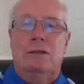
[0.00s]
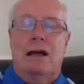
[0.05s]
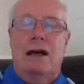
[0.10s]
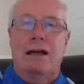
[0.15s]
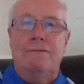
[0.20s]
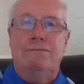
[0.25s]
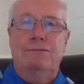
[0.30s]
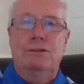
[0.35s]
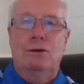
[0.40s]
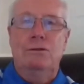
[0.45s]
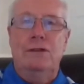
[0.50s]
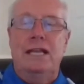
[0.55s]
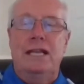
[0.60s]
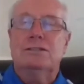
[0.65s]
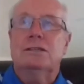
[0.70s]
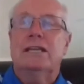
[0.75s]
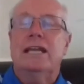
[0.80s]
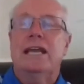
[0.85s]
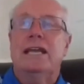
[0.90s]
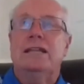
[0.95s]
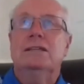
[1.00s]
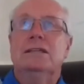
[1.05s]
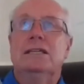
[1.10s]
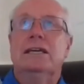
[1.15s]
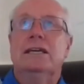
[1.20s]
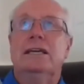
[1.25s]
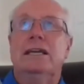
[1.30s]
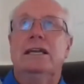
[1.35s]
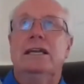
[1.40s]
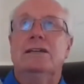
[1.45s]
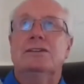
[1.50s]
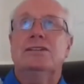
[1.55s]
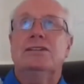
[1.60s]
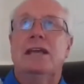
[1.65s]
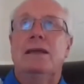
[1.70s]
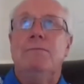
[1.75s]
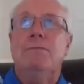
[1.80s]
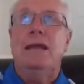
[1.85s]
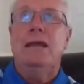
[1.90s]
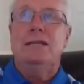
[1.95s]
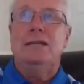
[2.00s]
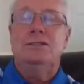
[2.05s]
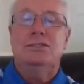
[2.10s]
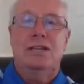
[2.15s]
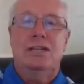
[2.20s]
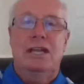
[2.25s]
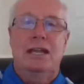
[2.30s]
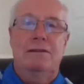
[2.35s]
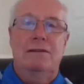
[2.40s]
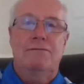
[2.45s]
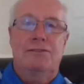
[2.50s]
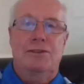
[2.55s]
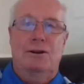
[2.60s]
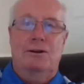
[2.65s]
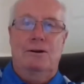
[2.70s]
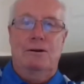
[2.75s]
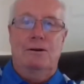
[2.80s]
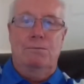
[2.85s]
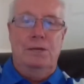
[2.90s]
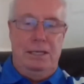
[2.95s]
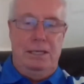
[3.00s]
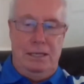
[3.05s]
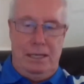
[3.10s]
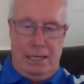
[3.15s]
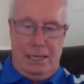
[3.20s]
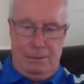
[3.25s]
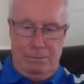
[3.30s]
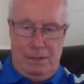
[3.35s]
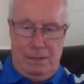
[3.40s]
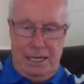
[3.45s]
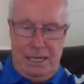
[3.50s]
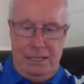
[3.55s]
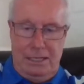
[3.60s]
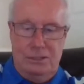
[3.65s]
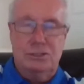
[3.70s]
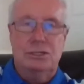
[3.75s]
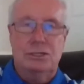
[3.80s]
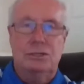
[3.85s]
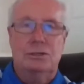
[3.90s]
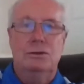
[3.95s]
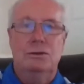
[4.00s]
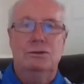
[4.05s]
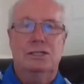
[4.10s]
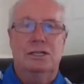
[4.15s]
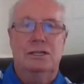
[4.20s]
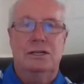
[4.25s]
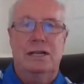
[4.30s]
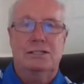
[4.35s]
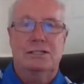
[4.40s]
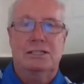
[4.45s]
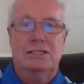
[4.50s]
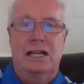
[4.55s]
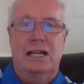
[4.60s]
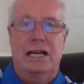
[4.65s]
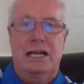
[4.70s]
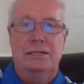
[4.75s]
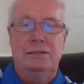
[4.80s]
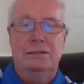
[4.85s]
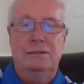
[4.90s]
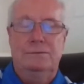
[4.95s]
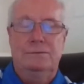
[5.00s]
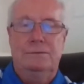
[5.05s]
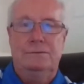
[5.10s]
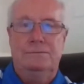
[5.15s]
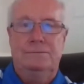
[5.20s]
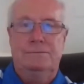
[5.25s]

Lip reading: High flow nasal cannula is a mainstay of therapy at my institution. Next slide.